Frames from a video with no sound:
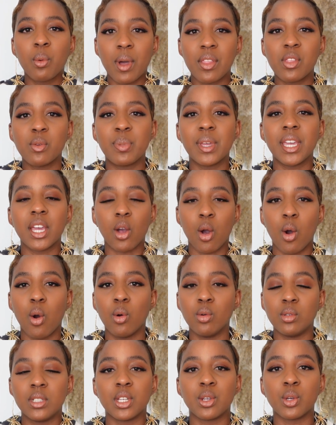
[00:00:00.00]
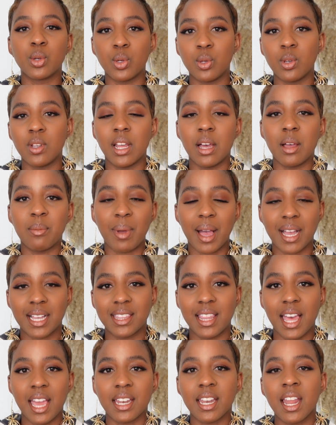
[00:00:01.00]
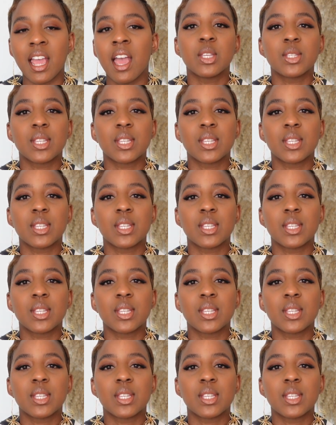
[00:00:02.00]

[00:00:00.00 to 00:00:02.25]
weather being cold and cooler back then.